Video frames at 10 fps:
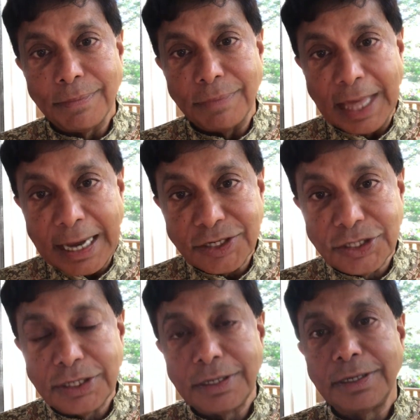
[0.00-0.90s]

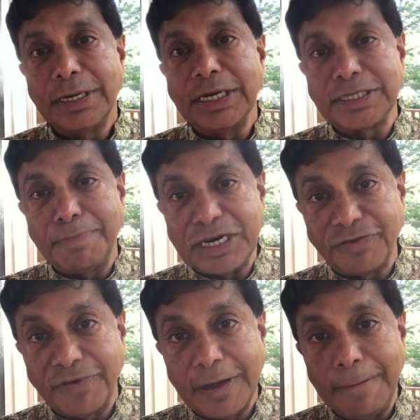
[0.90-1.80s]
That is a
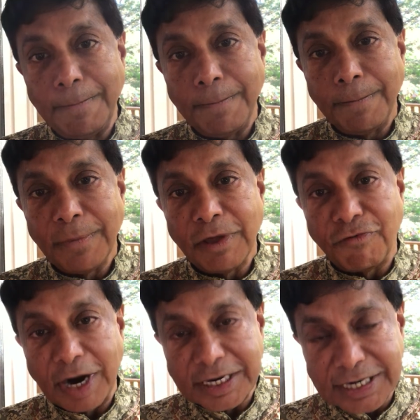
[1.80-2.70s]
metaphor
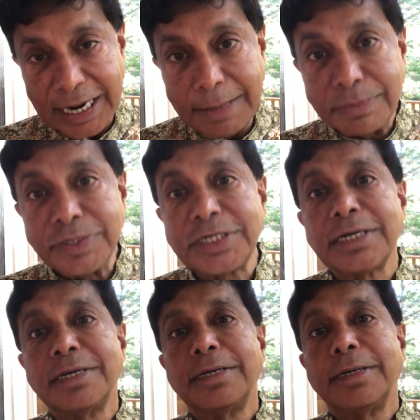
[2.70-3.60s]
for our times.
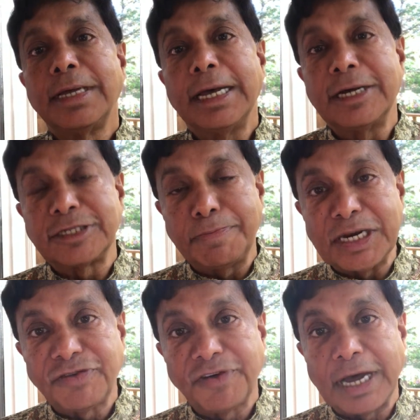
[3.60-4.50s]
It is a
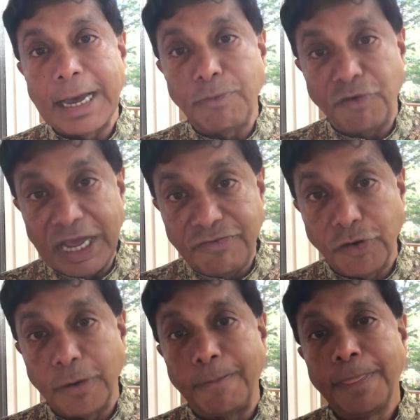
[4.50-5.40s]
metaphor I'm
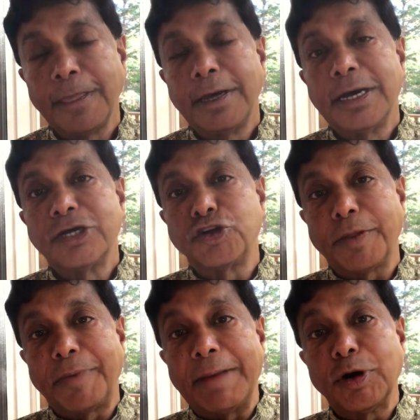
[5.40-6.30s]
grateful to
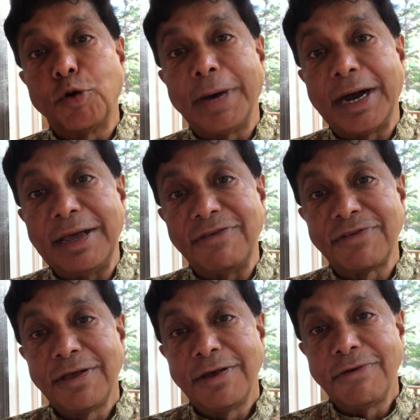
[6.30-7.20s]
the Brahma Kumaris
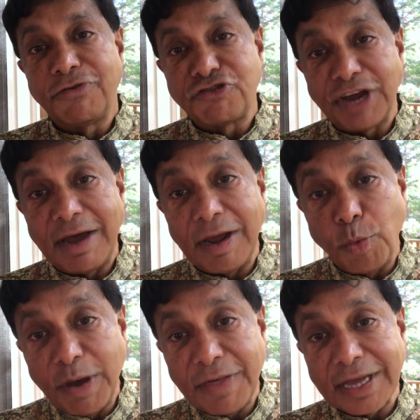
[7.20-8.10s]
for sharing
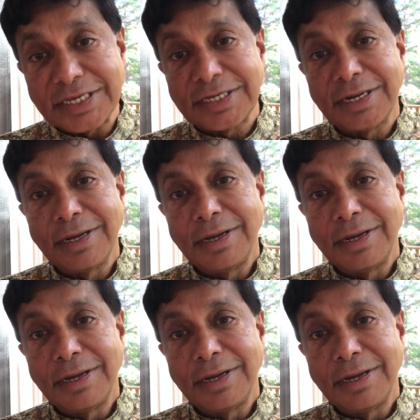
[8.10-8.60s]
with us,